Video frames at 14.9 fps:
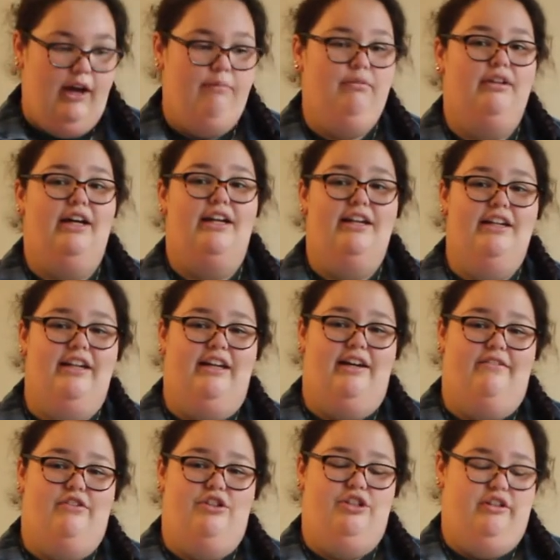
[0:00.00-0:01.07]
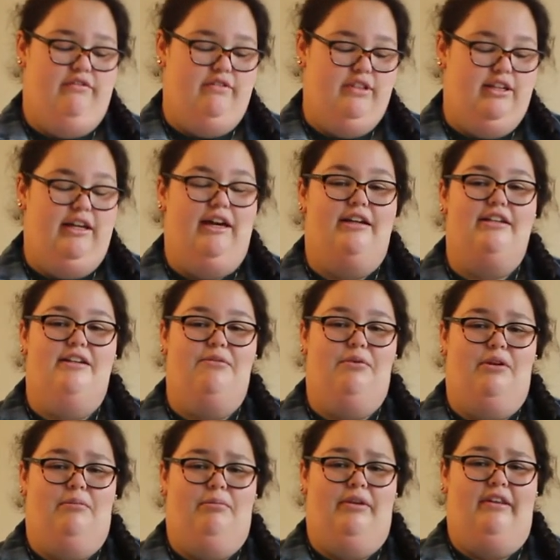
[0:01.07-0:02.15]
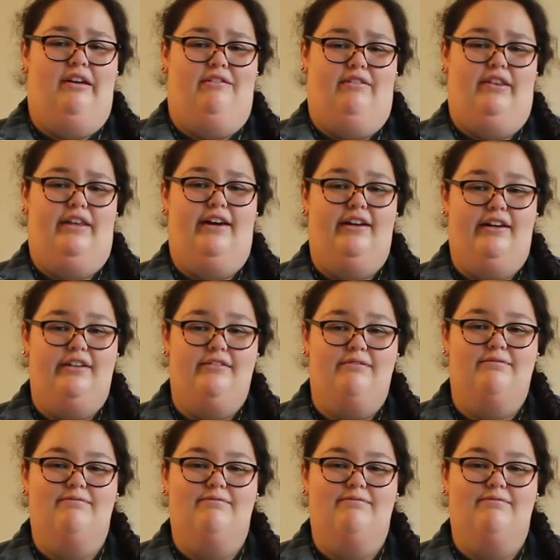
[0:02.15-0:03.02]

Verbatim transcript: I'm glad I didn't have a shift today. I didn't want to be there for that.